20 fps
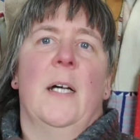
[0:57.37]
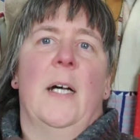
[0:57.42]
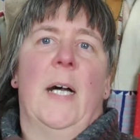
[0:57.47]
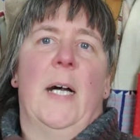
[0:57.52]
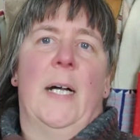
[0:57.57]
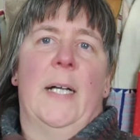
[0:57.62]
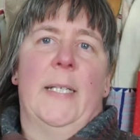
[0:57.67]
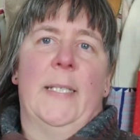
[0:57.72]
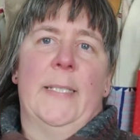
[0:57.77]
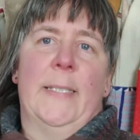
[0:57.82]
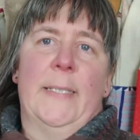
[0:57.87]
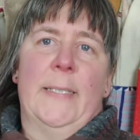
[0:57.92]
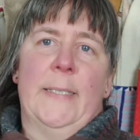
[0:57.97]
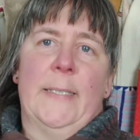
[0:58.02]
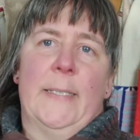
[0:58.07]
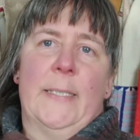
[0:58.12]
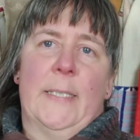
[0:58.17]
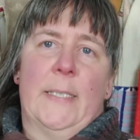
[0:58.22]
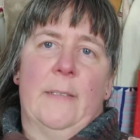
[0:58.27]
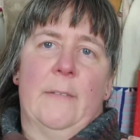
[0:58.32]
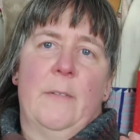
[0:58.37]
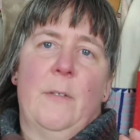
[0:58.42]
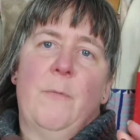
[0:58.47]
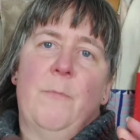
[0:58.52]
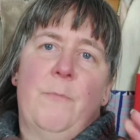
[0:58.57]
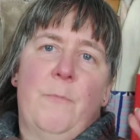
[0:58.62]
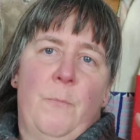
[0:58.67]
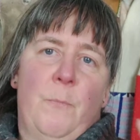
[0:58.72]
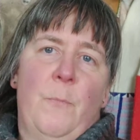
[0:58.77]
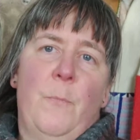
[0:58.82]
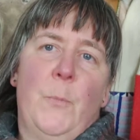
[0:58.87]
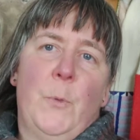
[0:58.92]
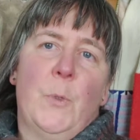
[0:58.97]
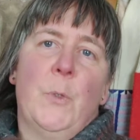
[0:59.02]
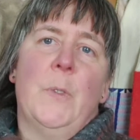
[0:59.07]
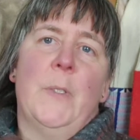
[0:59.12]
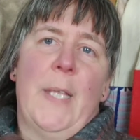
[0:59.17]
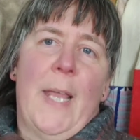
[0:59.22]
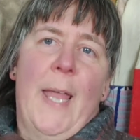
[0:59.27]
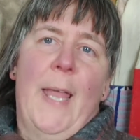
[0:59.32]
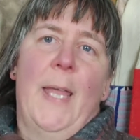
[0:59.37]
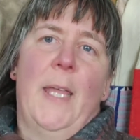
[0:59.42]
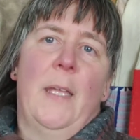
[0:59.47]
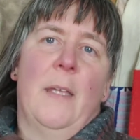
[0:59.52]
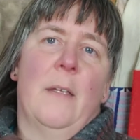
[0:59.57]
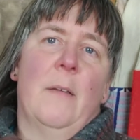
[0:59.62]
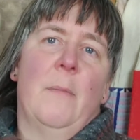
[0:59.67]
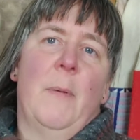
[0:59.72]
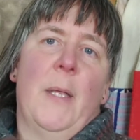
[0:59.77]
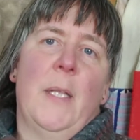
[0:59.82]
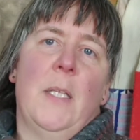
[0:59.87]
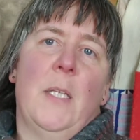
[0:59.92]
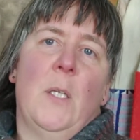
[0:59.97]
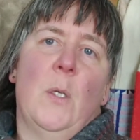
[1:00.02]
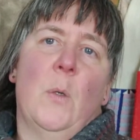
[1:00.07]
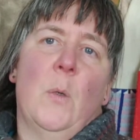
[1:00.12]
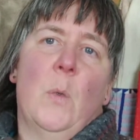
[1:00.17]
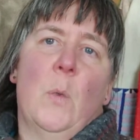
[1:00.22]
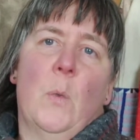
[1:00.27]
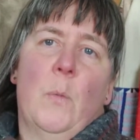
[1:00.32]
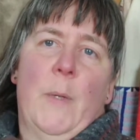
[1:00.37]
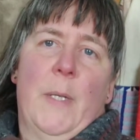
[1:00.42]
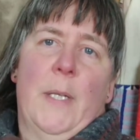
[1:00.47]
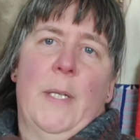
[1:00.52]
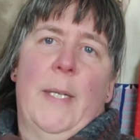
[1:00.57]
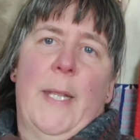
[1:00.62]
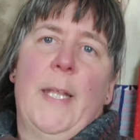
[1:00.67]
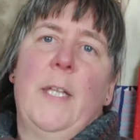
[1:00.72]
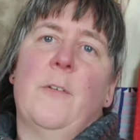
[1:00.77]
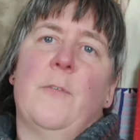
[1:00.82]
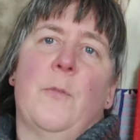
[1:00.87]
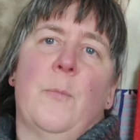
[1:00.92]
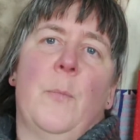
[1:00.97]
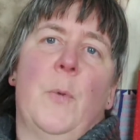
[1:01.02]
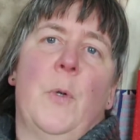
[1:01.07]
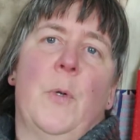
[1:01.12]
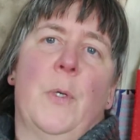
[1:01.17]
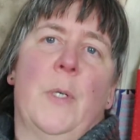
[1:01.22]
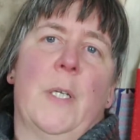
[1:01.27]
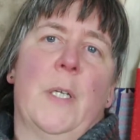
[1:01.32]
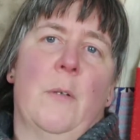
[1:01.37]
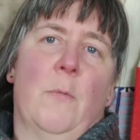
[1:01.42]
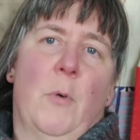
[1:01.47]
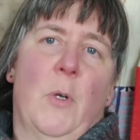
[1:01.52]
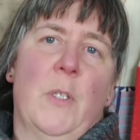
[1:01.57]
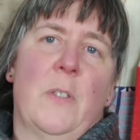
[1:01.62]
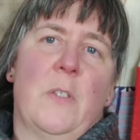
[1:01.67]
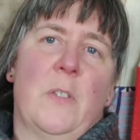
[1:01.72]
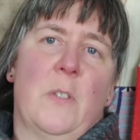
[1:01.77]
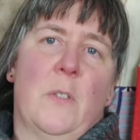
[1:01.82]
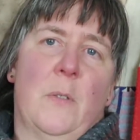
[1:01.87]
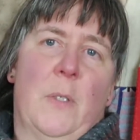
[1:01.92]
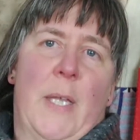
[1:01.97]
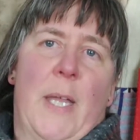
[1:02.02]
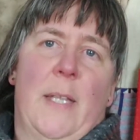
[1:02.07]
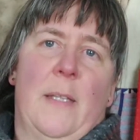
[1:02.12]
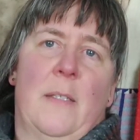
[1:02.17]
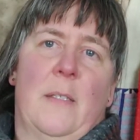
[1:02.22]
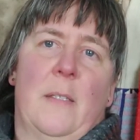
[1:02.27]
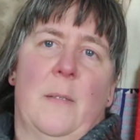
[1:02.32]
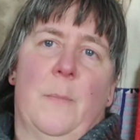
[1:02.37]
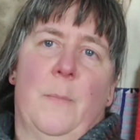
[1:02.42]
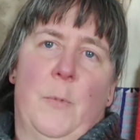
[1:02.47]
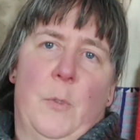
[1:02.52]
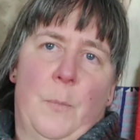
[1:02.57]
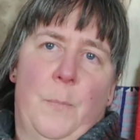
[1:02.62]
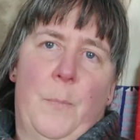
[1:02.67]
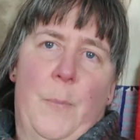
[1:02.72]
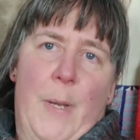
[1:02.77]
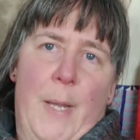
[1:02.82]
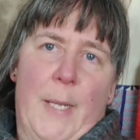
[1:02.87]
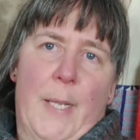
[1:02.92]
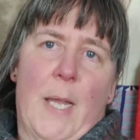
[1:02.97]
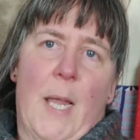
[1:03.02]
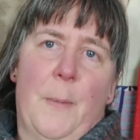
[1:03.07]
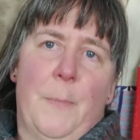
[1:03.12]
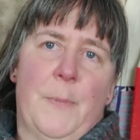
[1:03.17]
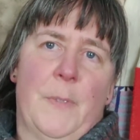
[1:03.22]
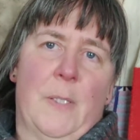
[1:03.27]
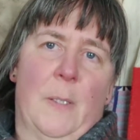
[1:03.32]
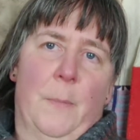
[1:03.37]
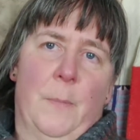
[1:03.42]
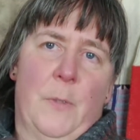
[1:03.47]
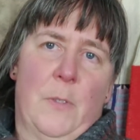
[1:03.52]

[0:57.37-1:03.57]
And today, when a Native American wants to break up some